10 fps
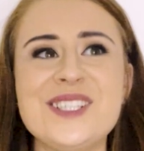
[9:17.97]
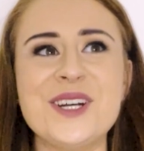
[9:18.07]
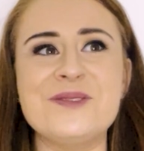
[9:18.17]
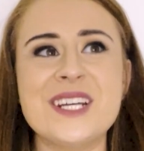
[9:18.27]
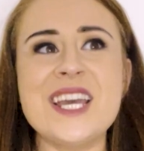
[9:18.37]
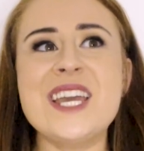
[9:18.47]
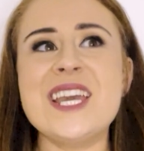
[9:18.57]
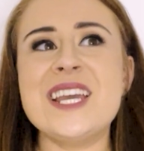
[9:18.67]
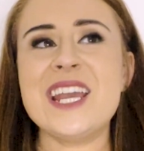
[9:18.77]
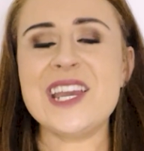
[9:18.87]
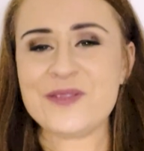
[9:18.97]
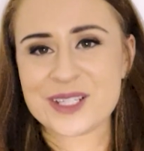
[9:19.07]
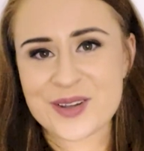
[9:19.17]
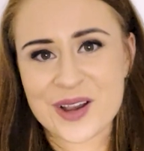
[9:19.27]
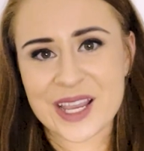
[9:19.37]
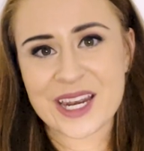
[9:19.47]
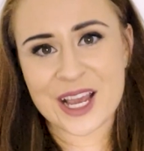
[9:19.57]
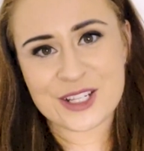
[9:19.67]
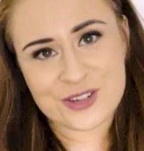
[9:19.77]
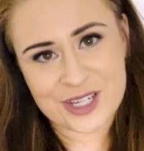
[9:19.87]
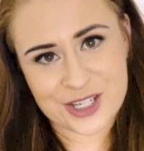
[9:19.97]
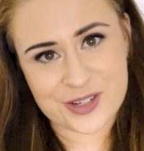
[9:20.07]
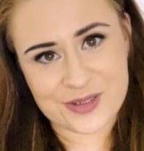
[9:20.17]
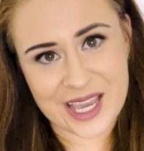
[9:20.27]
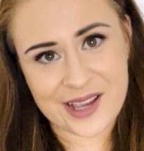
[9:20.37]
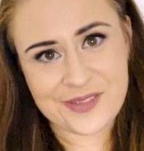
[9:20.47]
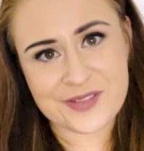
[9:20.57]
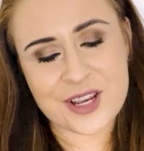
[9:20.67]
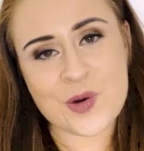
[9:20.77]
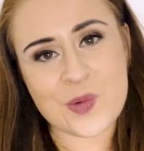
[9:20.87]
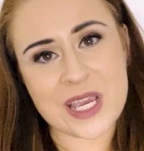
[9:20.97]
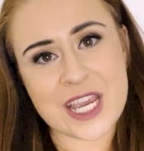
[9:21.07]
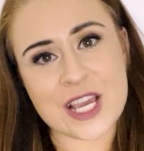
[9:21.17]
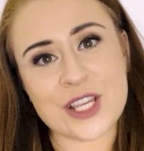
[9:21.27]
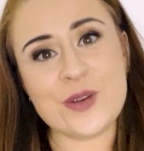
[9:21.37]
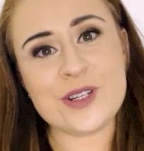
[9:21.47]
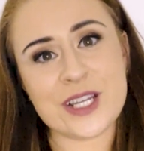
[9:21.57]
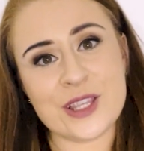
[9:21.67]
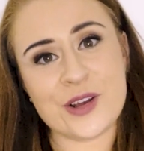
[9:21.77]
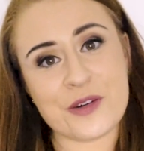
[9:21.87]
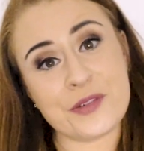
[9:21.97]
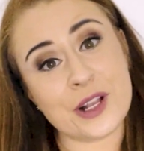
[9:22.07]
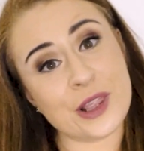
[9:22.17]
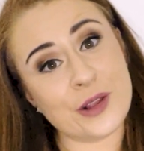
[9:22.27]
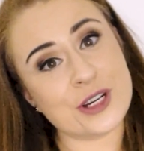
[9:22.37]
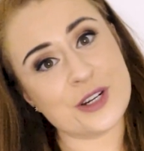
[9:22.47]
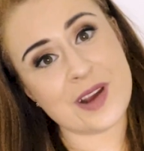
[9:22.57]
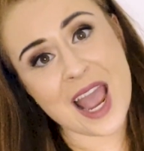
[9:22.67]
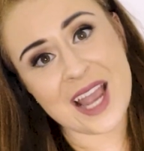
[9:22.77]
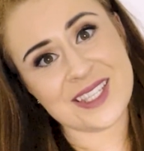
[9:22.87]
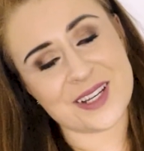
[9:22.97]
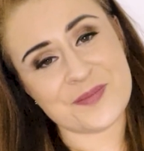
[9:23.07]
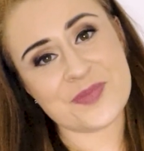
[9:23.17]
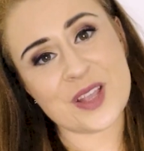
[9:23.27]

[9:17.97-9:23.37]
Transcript: So, if we're talking a traditional gift, we usually look for a luxury item.